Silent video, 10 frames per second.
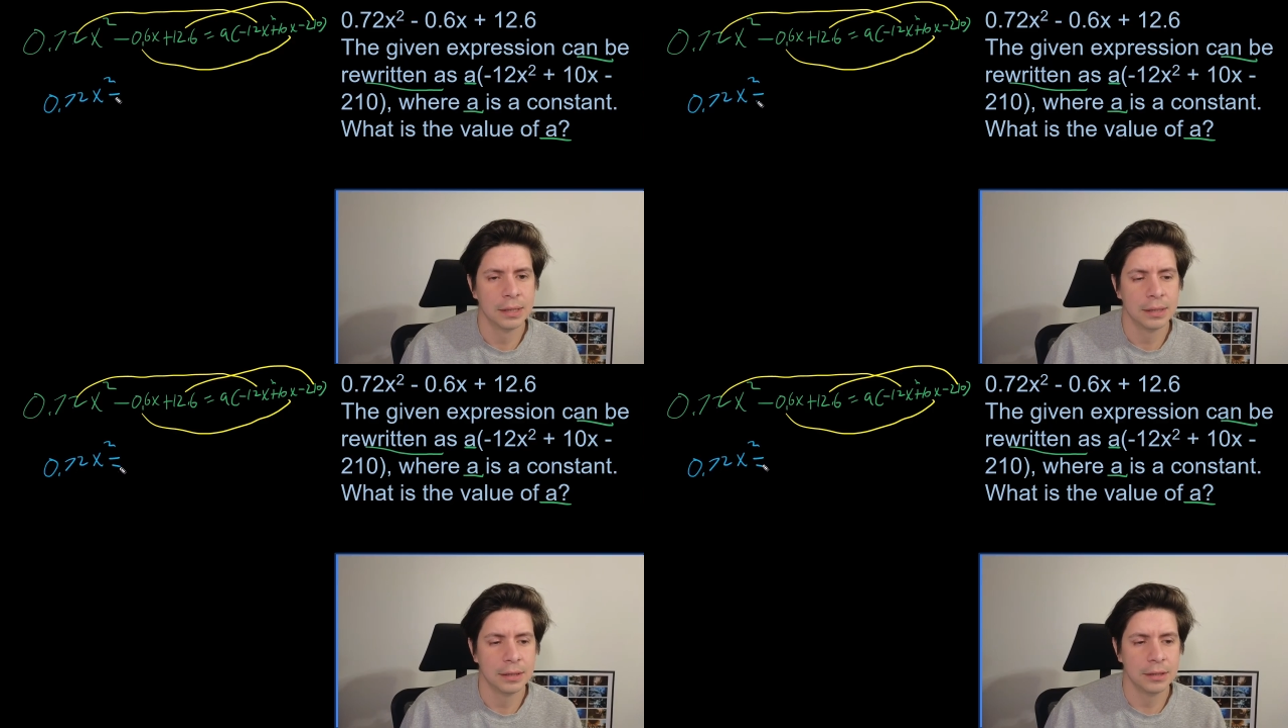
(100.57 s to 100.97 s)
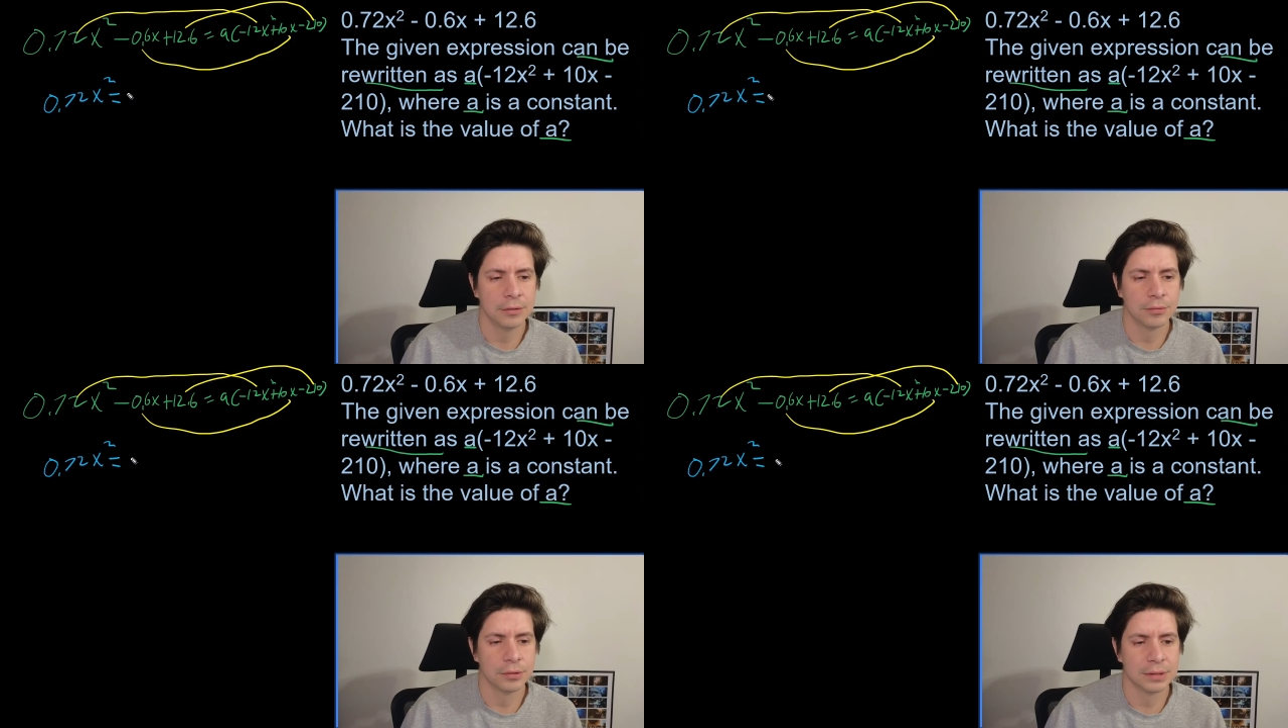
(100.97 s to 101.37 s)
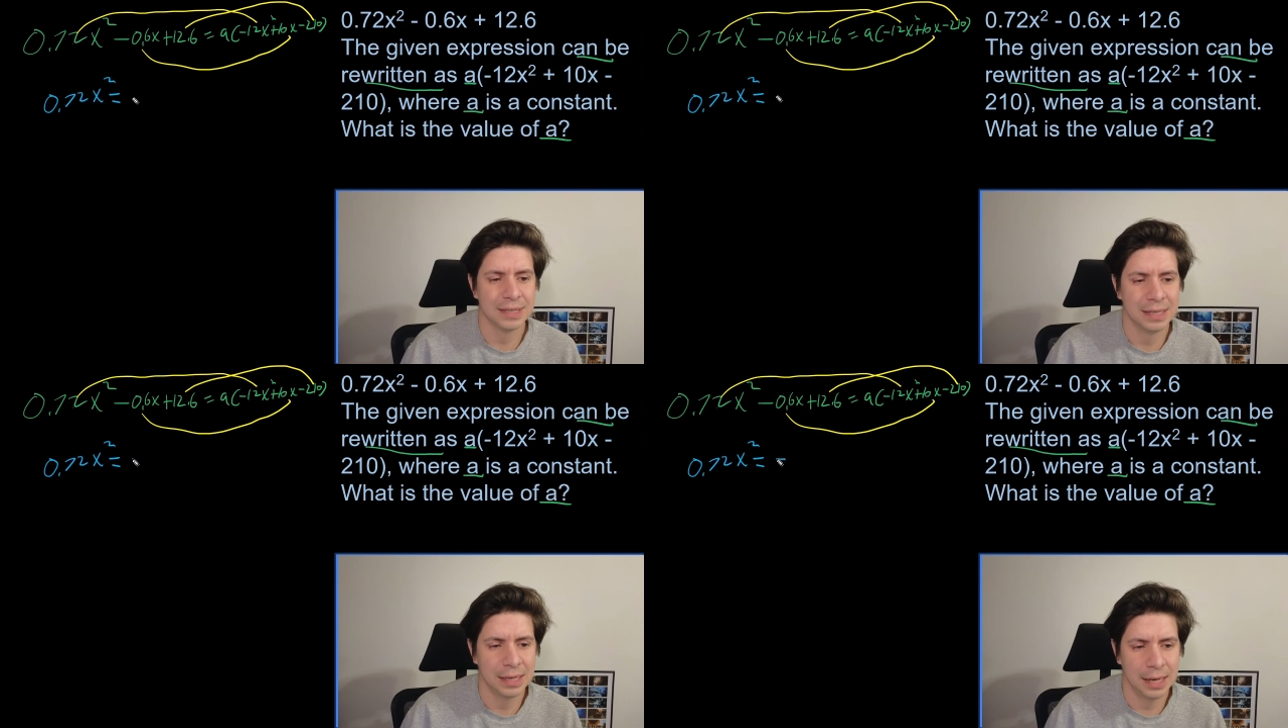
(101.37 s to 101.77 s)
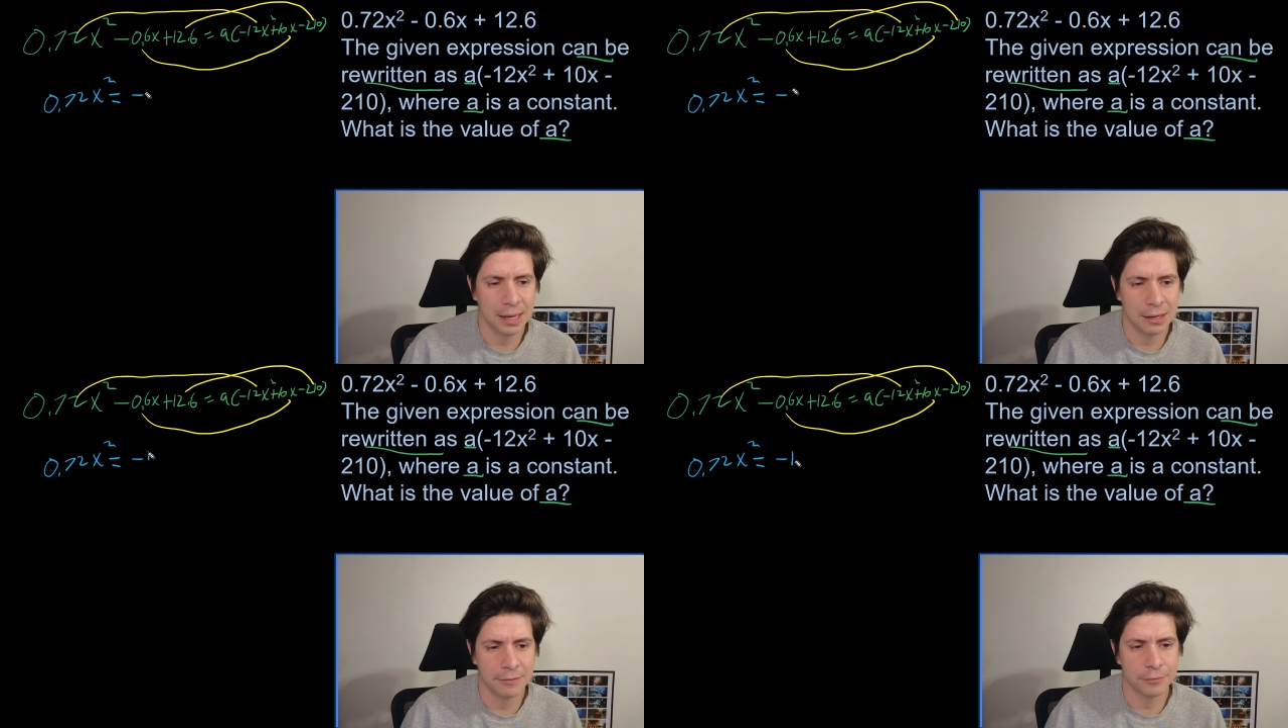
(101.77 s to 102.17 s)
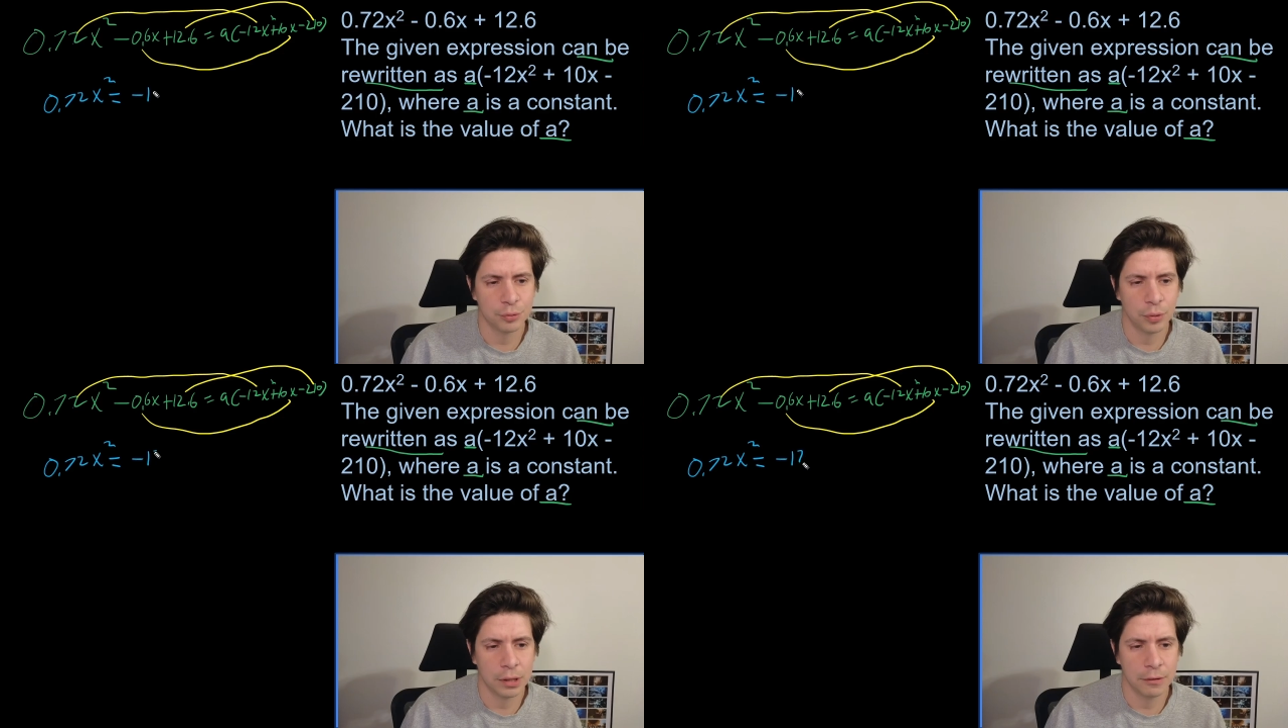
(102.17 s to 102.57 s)
equals negative
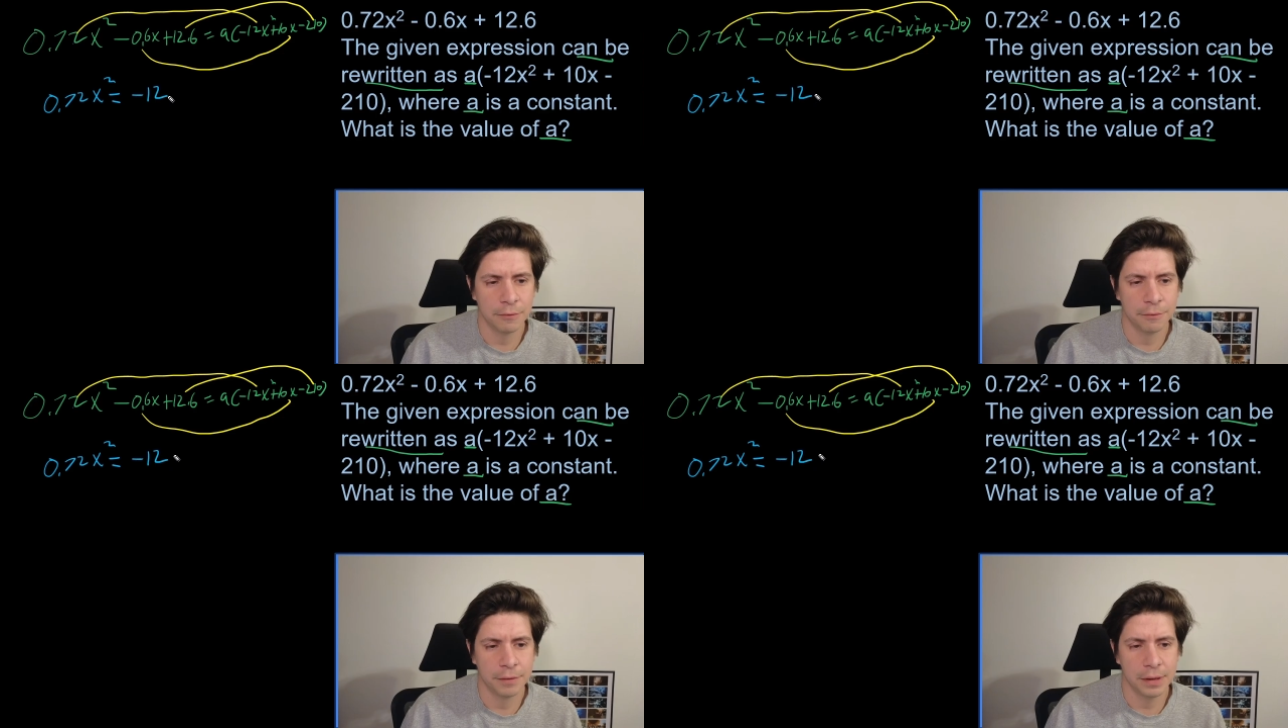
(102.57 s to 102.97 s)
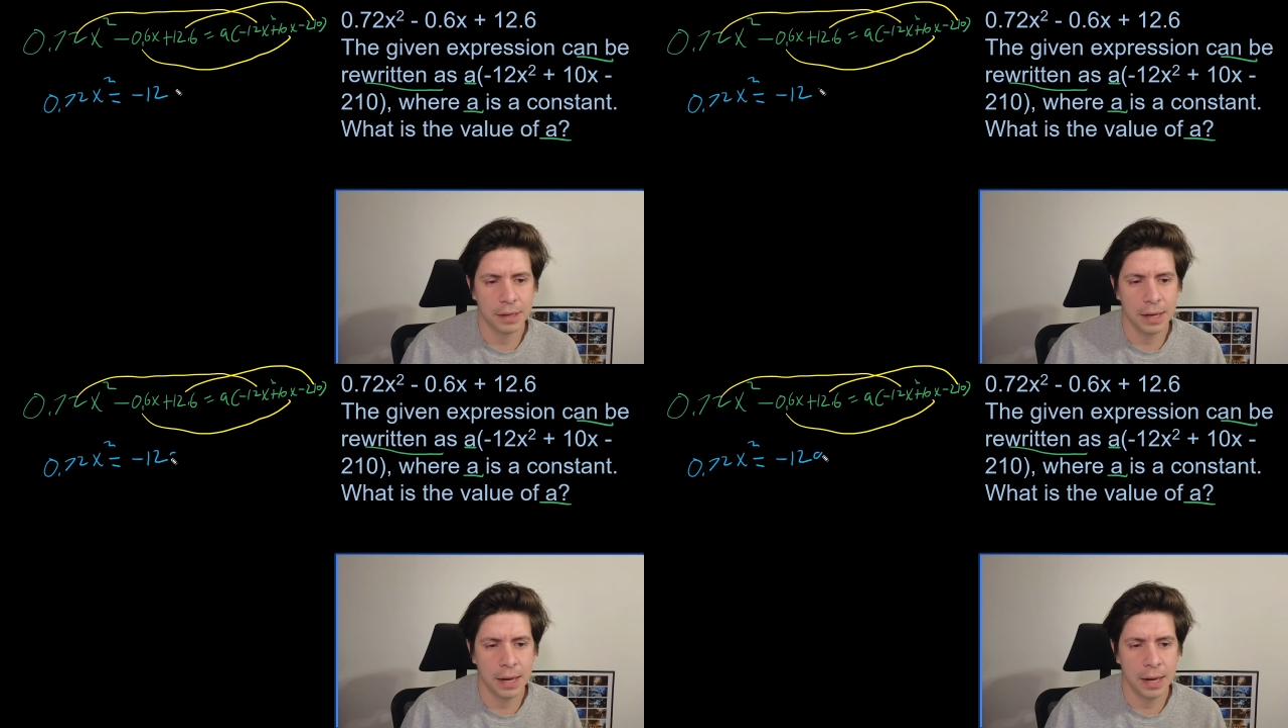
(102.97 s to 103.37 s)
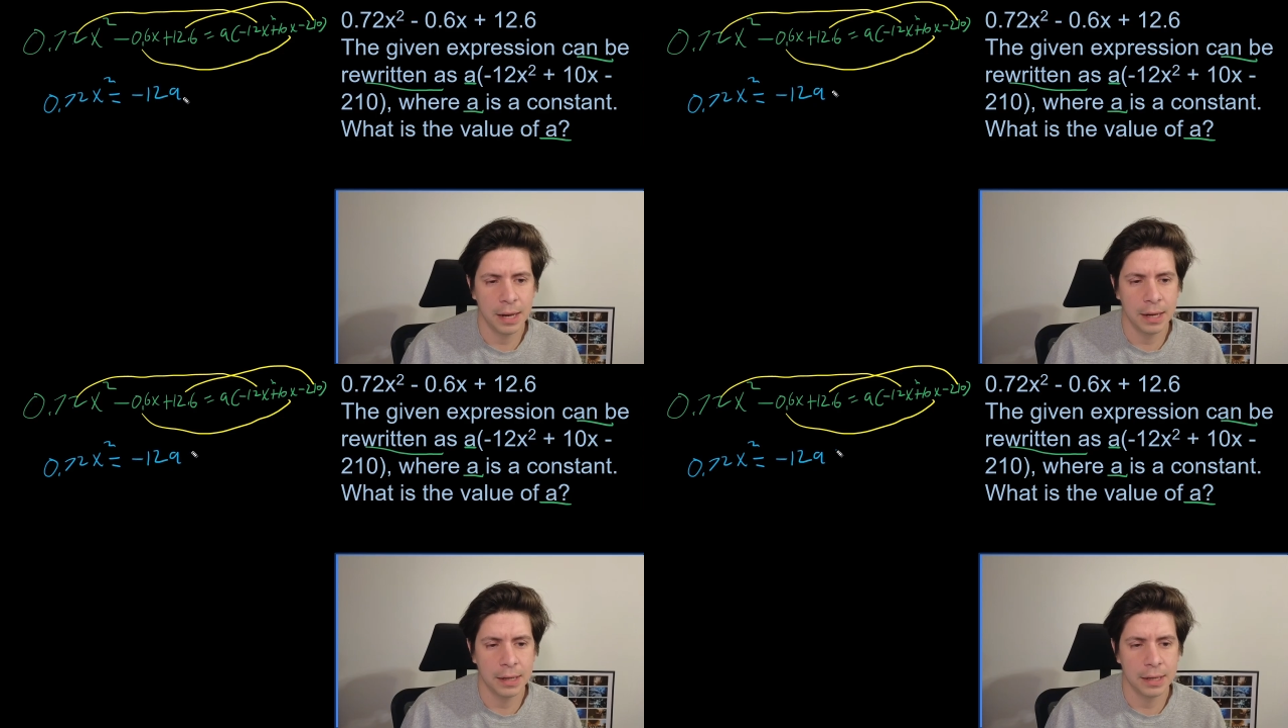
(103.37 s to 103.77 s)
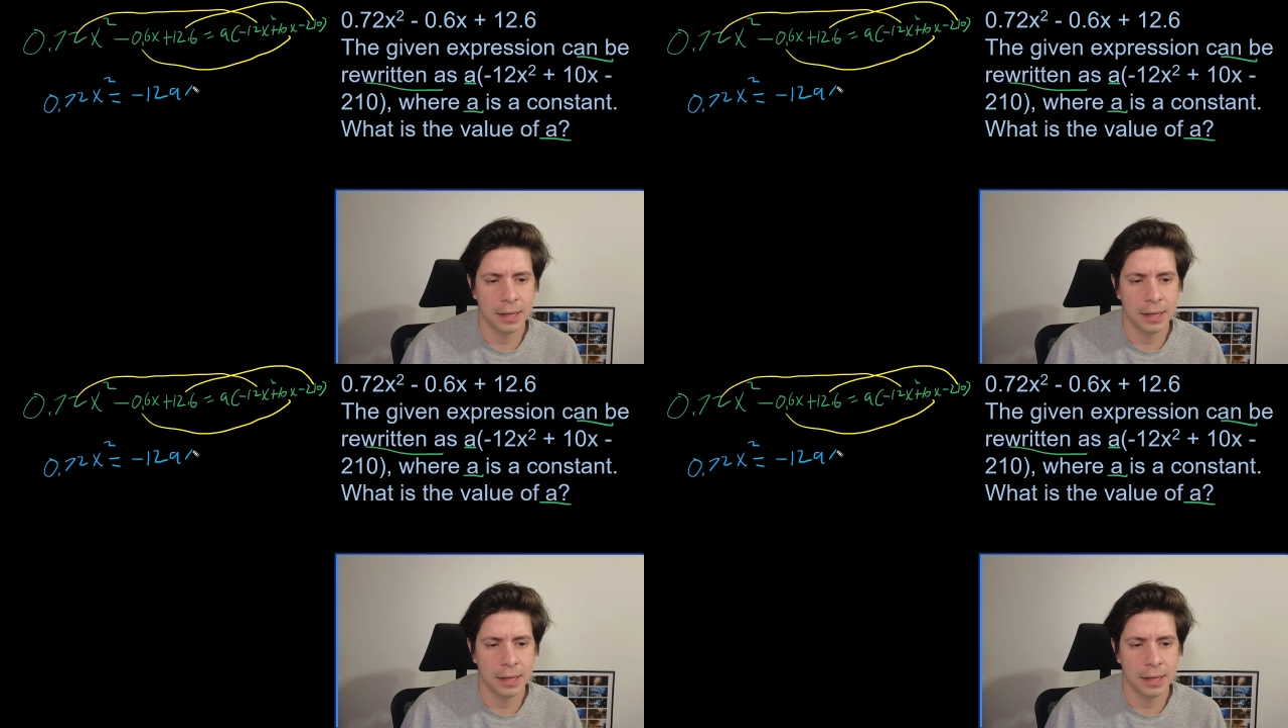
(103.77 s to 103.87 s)
12a